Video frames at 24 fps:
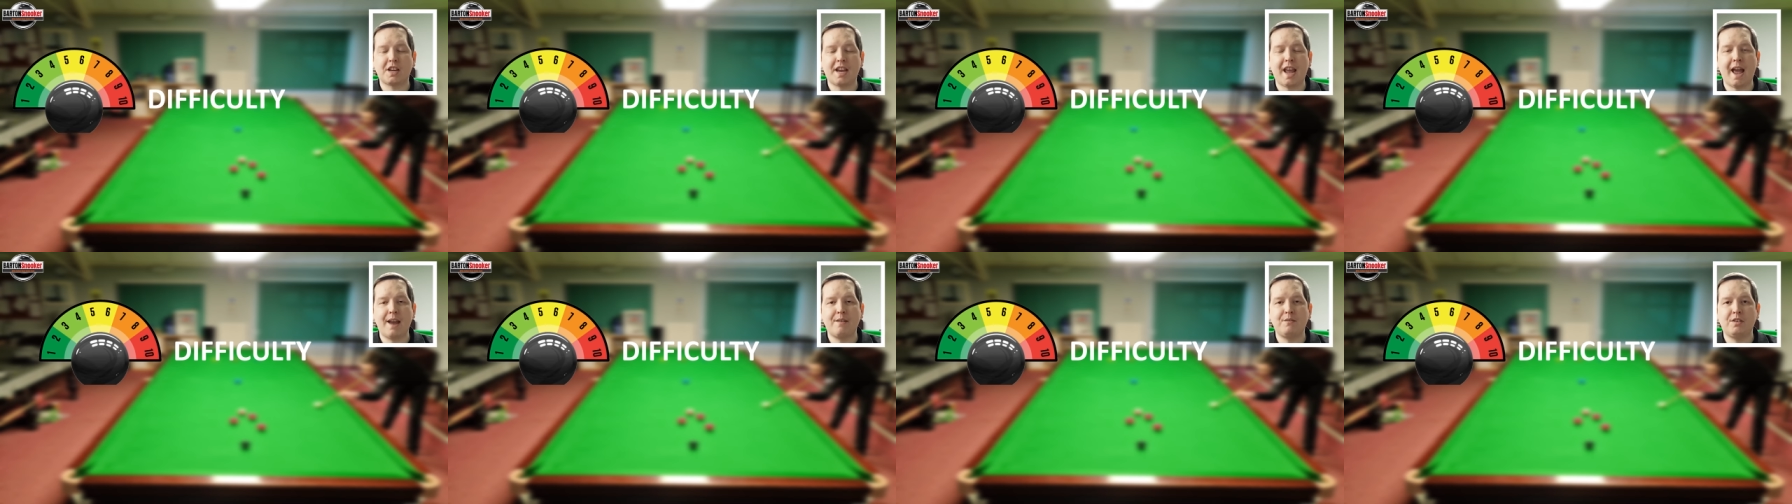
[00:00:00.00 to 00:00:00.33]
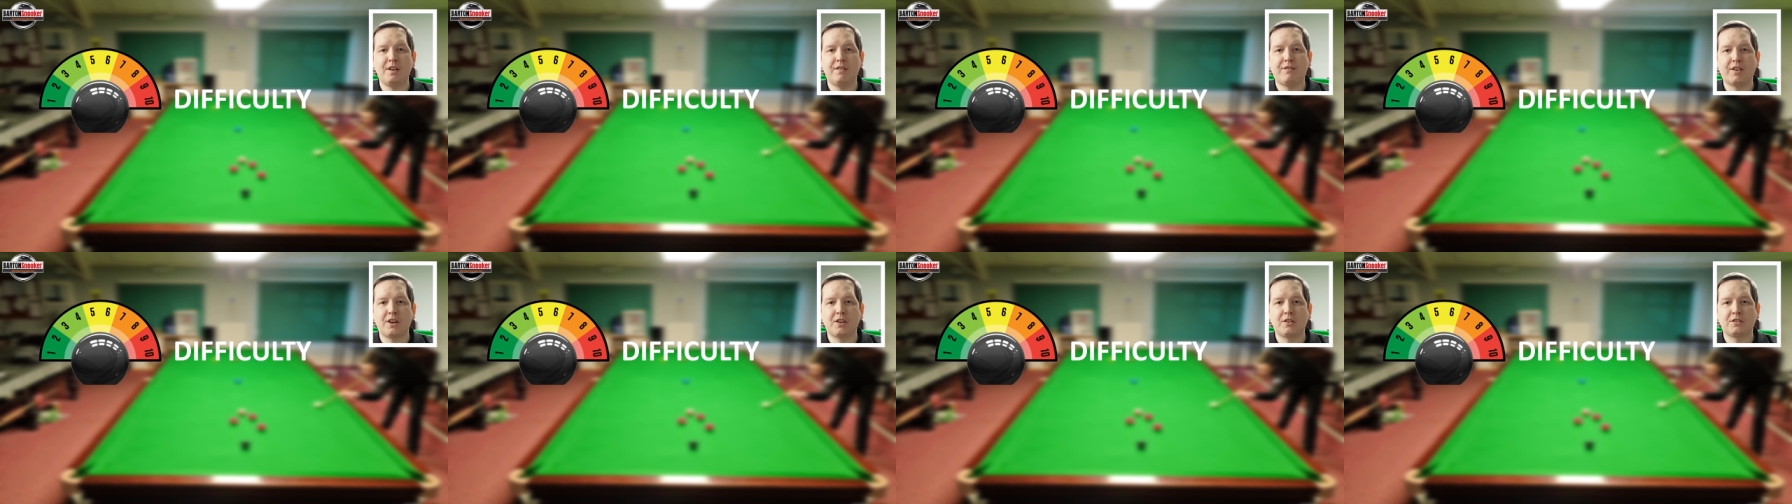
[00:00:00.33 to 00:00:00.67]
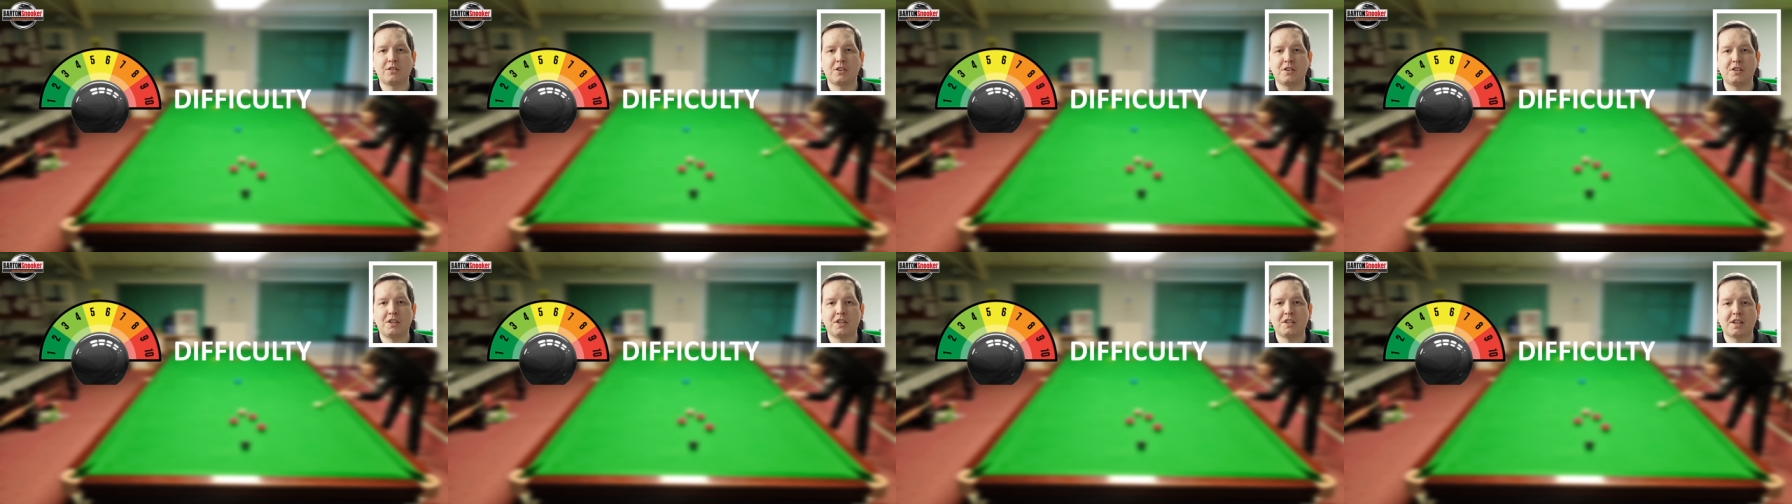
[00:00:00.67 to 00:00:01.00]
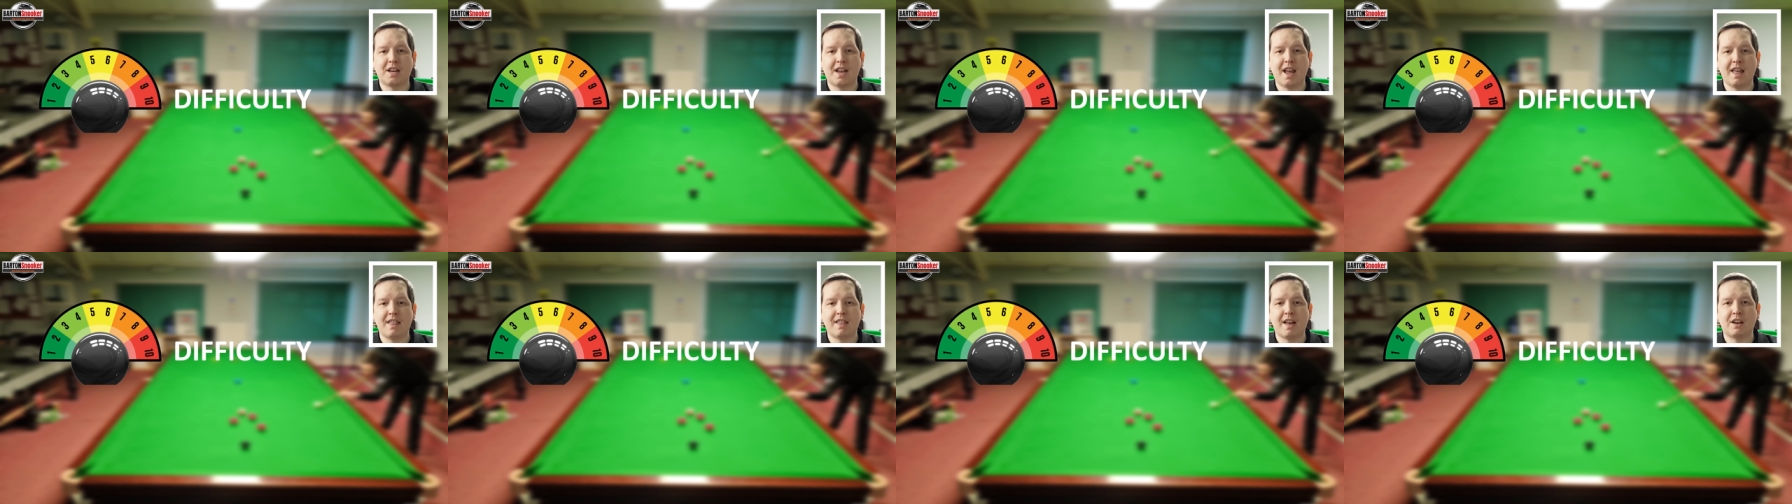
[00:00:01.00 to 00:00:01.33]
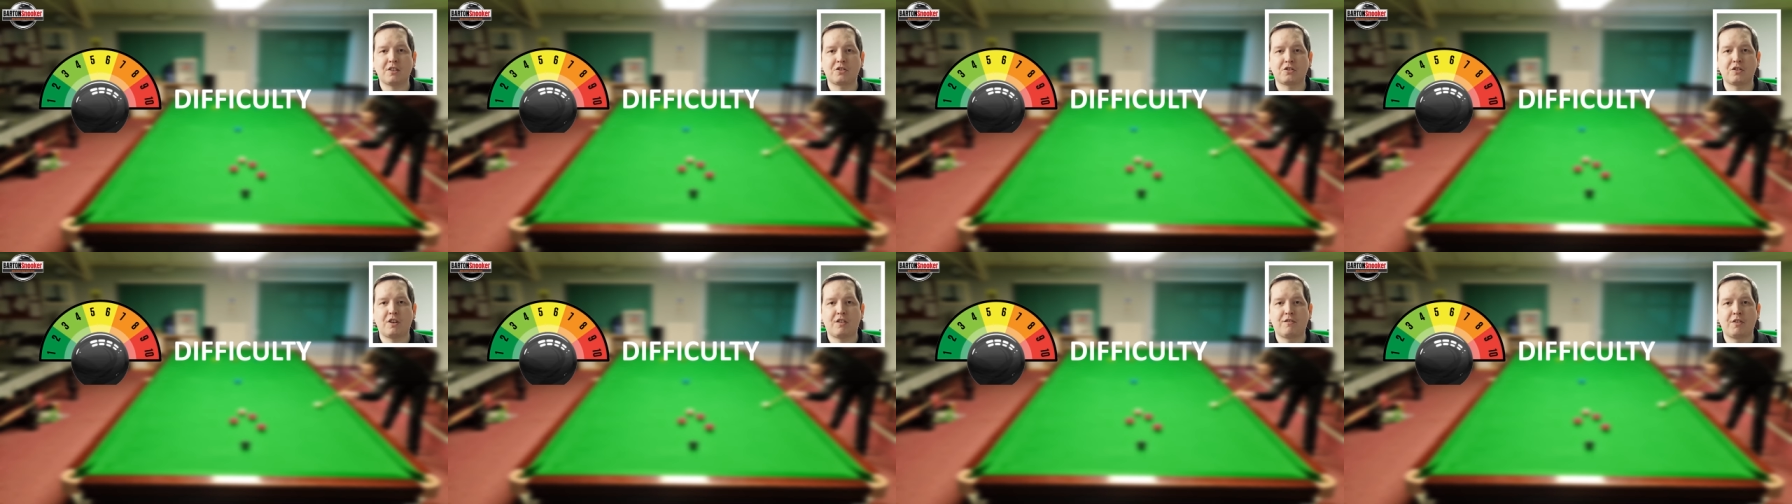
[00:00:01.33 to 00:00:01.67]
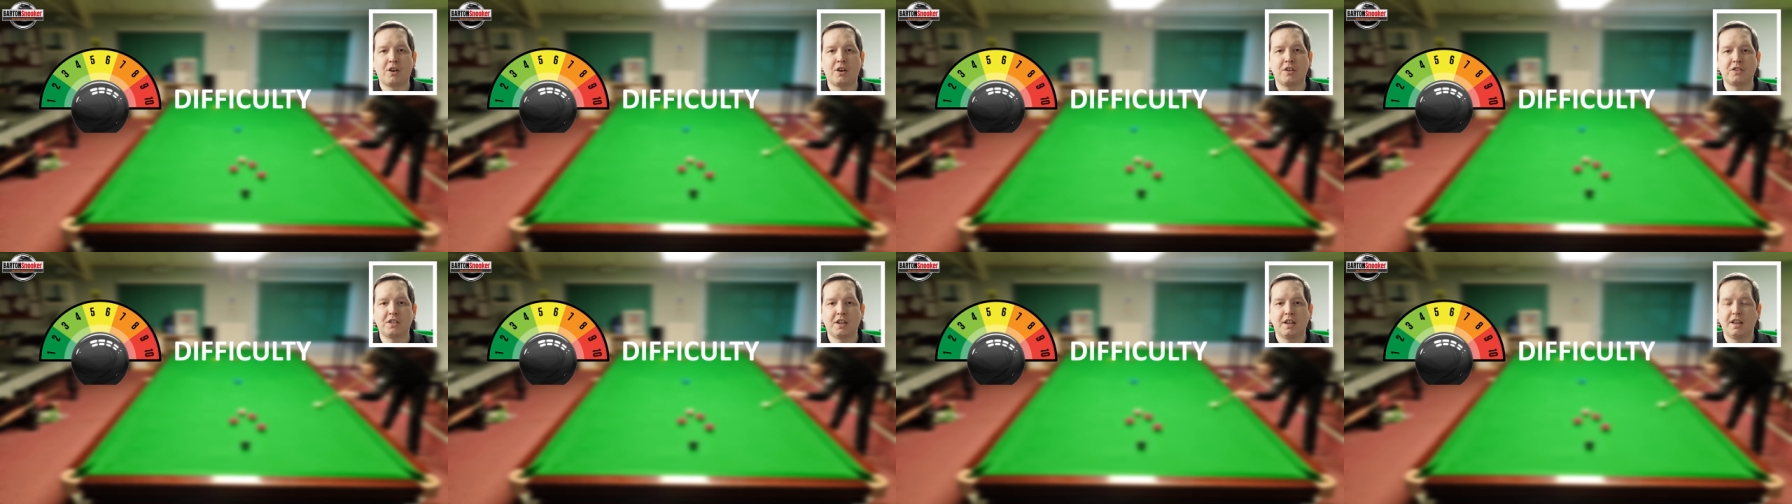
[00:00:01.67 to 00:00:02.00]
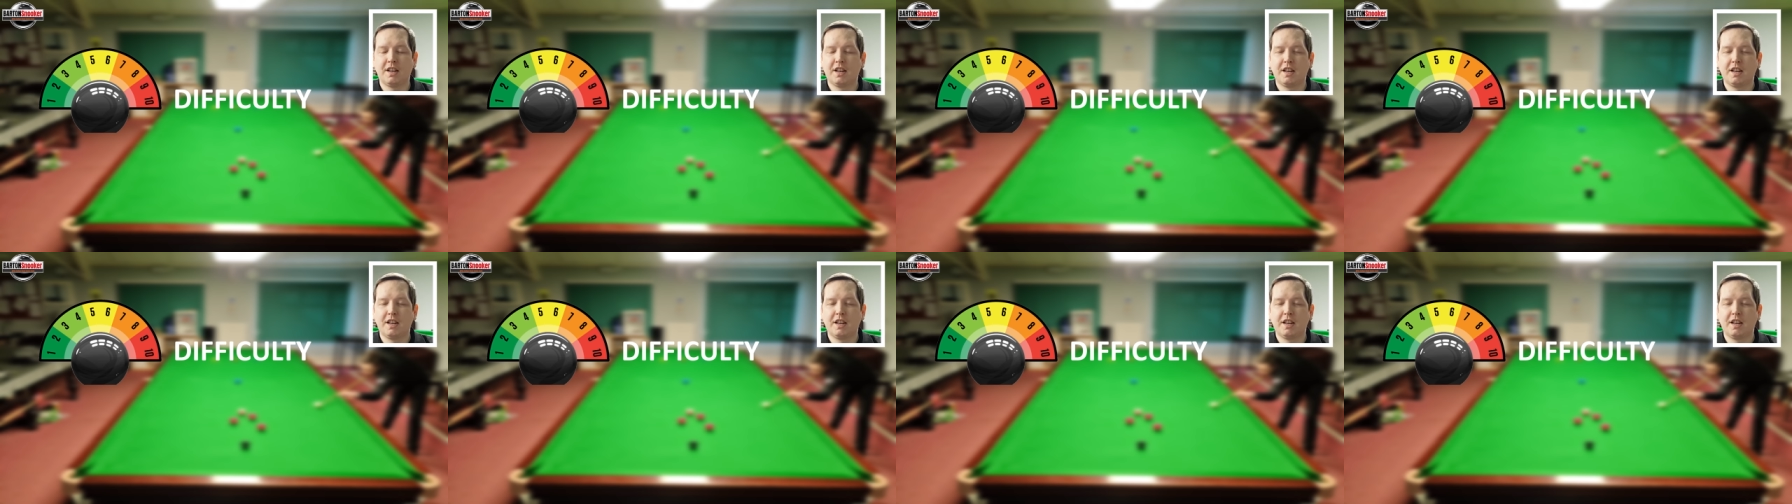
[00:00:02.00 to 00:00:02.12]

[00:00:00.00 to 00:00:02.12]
how difficult is it to get that shot right?